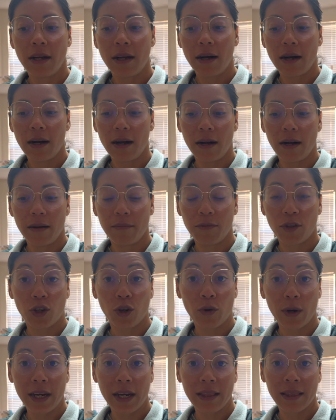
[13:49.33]
They're
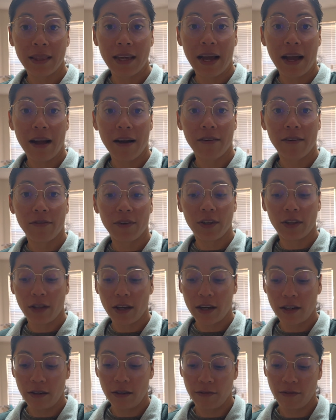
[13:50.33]
great. They have a
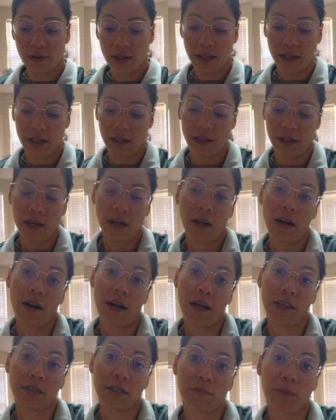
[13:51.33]
lot of
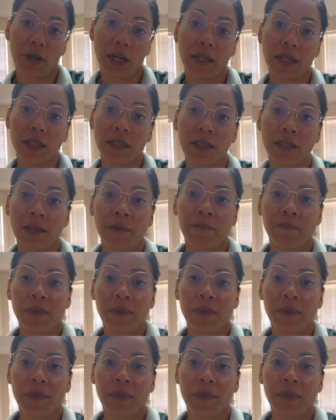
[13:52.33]
awesome products.